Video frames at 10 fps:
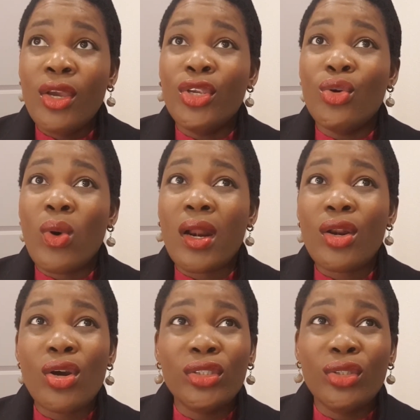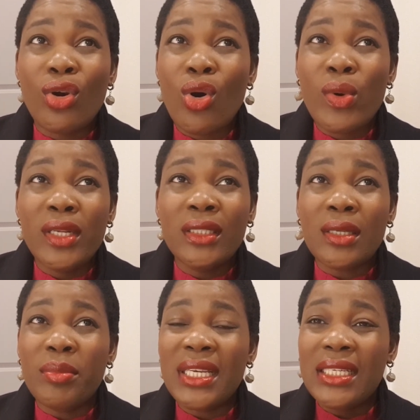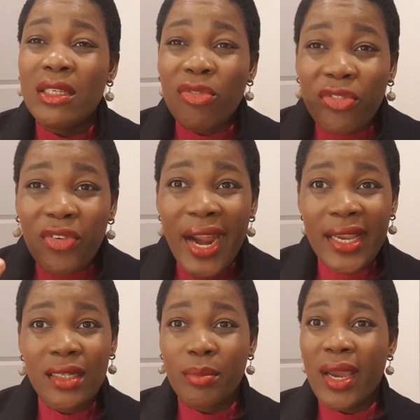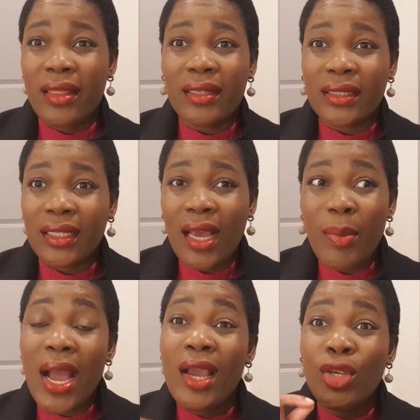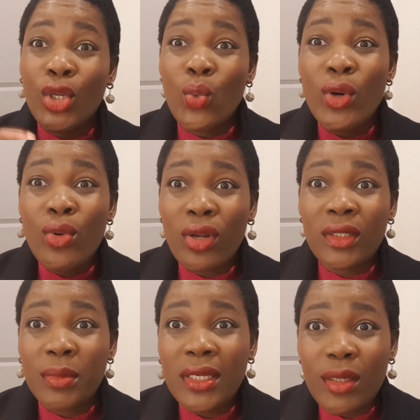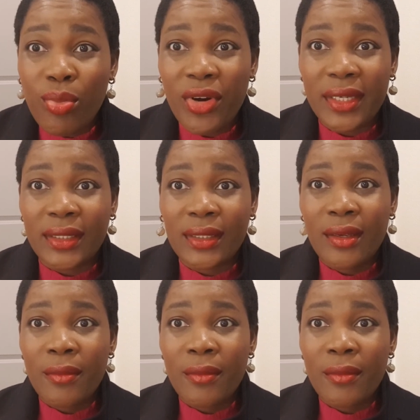You are not going to be defined by the slap, and you will not be depressed.